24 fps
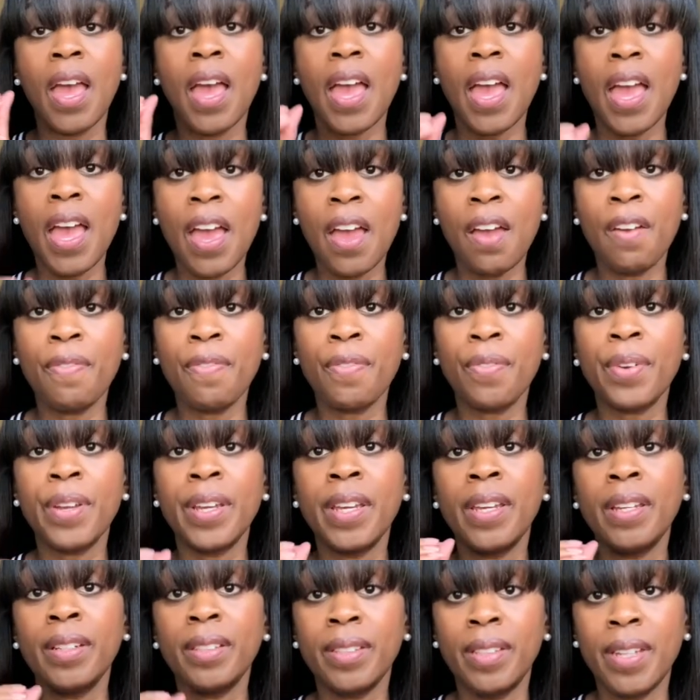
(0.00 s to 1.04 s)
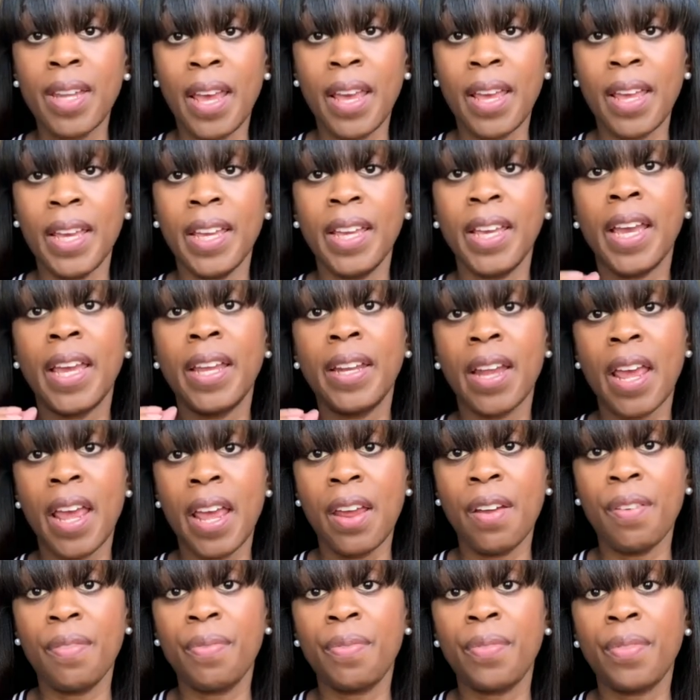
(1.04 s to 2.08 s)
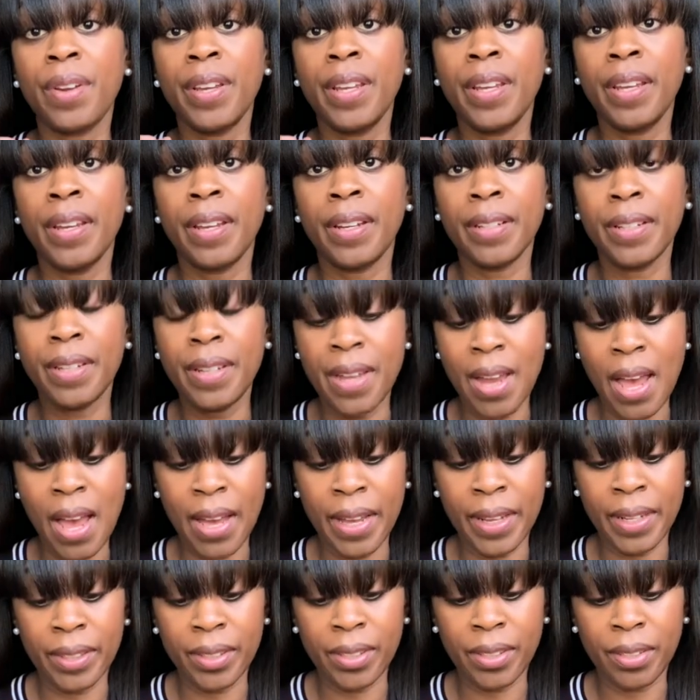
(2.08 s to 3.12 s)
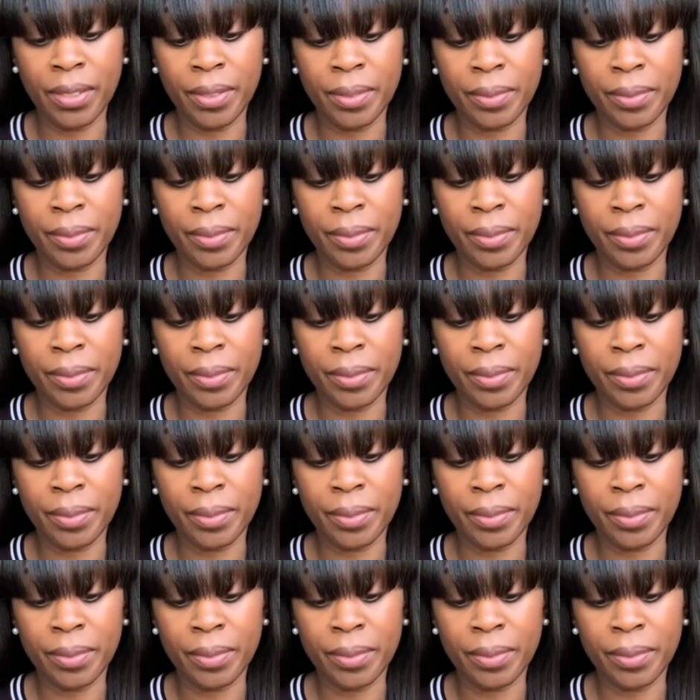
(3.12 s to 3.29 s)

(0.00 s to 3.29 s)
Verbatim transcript: every day and every night.